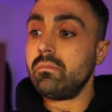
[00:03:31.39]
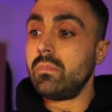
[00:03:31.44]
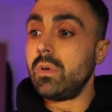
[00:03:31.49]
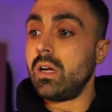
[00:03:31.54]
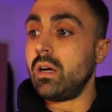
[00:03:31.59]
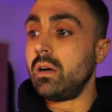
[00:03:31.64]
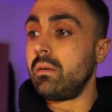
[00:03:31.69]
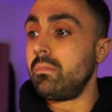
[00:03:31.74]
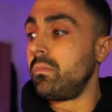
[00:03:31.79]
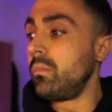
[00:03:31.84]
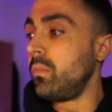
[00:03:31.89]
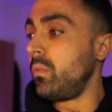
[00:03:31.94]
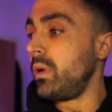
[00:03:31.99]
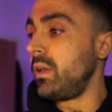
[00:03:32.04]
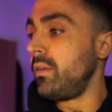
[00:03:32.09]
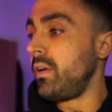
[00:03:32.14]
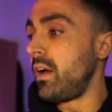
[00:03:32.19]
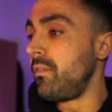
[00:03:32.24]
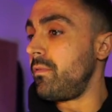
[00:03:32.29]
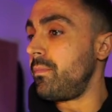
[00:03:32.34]
Um,
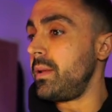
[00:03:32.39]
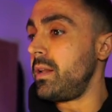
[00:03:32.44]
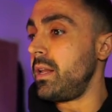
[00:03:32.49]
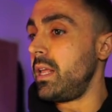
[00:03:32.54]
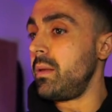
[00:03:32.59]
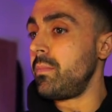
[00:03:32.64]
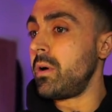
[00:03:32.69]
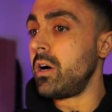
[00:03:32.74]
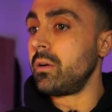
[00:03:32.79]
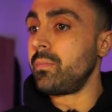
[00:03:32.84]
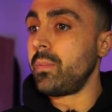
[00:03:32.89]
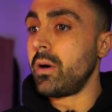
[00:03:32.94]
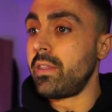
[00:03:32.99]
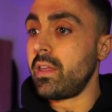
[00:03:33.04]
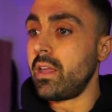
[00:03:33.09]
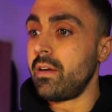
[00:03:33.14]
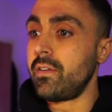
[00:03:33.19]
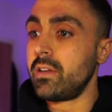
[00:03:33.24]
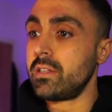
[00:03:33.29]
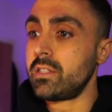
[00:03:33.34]
we have been emailed by
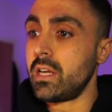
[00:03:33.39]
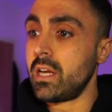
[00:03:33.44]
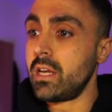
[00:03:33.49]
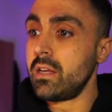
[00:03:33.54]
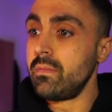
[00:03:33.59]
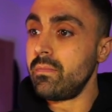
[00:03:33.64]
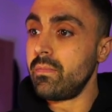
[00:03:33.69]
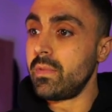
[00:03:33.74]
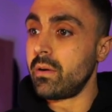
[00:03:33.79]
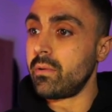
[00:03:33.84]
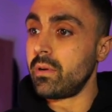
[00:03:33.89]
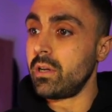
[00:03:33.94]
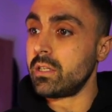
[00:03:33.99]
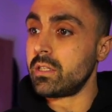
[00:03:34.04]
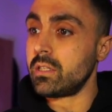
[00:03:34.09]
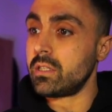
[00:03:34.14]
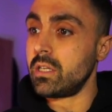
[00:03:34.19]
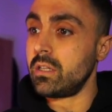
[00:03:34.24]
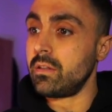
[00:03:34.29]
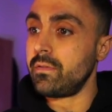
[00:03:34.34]
the FSA. They would like
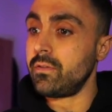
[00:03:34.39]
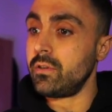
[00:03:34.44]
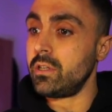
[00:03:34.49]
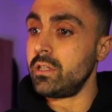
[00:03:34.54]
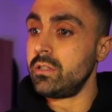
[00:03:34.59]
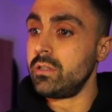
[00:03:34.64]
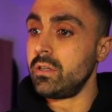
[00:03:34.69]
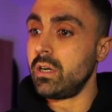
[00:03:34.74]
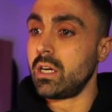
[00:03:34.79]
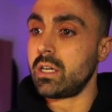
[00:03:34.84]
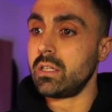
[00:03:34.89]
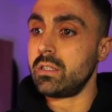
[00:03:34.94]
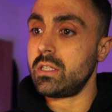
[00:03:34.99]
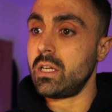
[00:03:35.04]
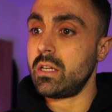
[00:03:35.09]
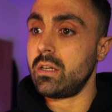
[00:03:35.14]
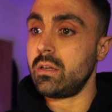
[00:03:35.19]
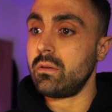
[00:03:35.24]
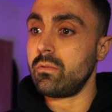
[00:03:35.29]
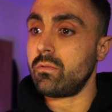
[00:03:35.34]
to see the footage. I can
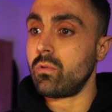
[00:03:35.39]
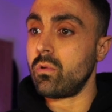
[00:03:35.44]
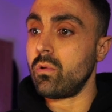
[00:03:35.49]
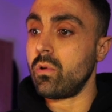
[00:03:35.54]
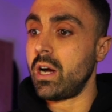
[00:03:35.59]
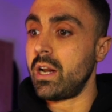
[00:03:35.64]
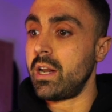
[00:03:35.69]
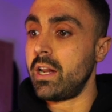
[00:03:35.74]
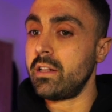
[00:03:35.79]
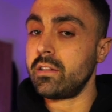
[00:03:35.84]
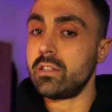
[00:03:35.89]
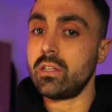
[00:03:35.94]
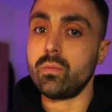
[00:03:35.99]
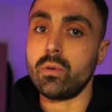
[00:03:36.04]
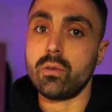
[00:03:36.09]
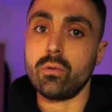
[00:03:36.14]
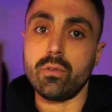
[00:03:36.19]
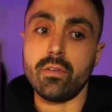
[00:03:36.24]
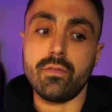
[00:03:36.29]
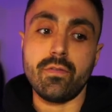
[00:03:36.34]
send it raw, unedited,
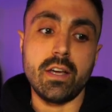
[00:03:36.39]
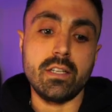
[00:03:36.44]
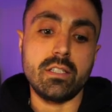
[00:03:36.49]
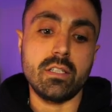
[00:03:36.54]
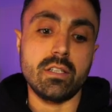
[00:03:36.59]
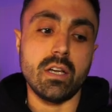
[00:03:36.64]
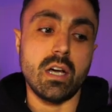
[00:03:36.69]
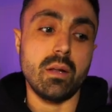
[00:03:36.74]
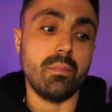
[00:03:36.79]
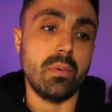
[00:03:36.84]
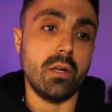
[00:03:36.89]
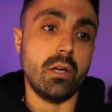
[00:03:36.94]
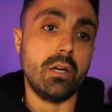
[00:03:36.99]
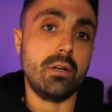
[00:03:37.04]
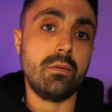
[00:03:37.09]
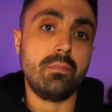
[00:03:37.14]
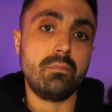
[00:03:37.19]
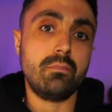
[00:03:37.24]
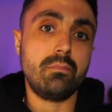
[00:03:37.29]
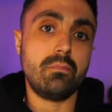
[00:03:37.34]
with all the faces
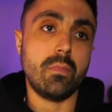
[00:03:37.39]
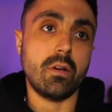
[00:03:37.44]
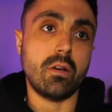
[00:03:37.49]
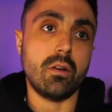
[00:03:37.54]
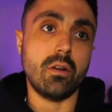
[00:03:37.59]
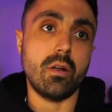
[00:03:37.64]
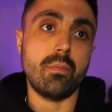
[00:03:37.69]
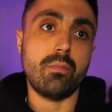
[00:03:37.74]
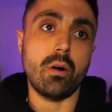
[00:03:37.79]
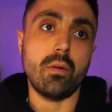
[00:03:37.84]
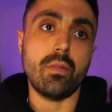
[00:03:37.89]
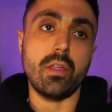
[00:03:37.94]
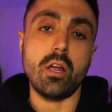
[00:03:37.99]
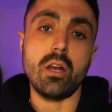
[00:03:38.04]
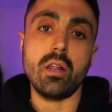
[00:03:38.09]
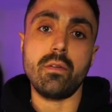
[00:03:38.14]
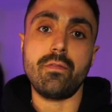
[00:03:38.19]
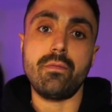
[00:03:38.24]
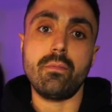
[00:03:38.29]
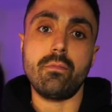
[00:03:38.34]
unblurred. I got no problem. The
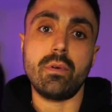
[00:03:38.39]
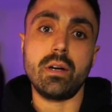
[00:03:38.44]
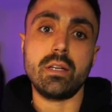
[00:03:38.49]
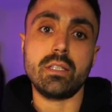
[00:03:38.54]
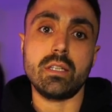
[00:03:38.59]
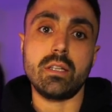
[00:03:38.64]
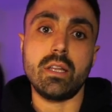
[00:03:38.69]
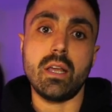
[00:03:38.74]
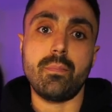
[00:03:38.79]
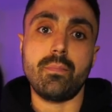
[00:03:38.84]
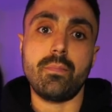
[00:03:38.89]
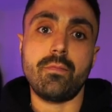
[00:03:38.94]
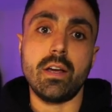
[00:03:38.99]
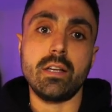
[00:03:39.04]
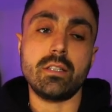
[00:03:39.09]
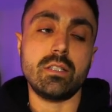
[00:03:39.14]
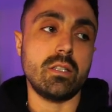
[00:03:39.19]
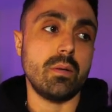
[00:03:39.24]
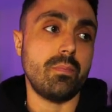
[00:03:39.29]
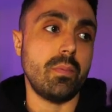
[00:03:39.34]
only reason their
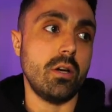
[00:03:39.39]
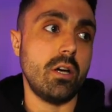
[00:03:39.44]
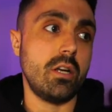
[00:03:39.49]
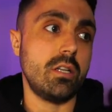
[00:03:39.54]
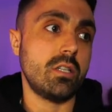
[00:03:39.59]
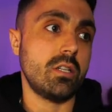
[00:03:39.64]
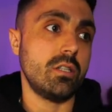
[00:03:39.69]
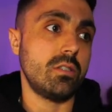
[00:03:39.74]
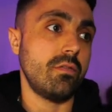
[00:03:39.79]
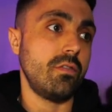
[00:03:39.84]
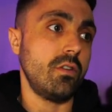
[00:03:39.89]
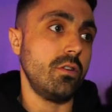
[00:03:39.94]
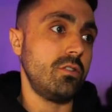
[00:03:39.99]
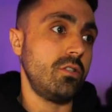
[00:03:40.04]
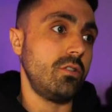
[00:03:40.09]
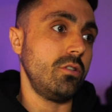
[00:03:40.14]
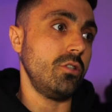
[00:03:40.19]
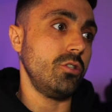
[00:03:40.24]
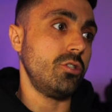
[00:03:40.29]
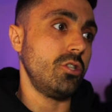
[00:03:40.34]
faces are blurred is because of
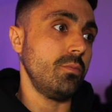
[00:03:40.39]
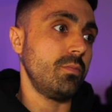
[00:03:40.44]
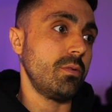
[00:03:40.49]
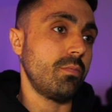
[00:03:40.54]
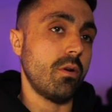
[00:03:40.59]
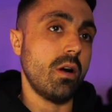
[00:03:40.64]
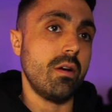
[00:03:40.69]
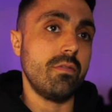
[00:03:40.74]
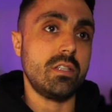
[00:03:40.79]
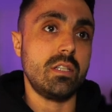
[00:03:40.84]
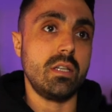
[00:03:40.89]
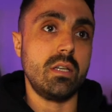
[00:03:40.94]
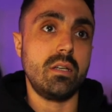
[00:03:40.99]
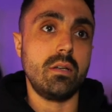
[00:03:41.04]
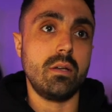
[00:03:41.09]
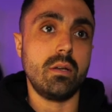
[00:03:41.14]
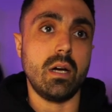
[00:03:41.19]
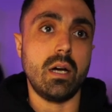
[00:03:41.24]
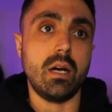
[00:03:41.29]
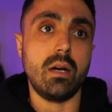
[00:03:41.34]
YouTube's
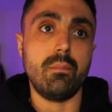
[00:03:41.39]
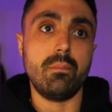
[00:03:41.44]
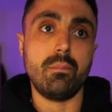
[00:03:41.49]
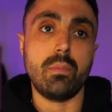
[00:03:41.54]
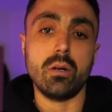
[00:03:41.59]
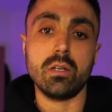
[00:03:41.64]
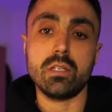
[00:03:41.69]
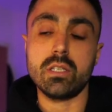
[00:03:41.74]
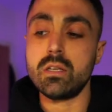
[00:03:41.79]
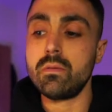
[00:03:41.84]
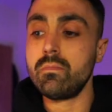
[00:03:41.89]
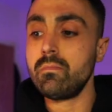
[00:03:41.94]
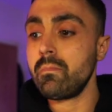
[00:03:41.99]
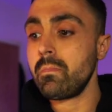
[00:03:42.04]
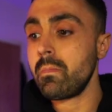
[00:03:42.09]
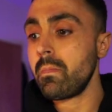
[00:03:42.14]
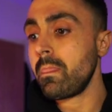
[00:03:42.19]
privacy um, policy.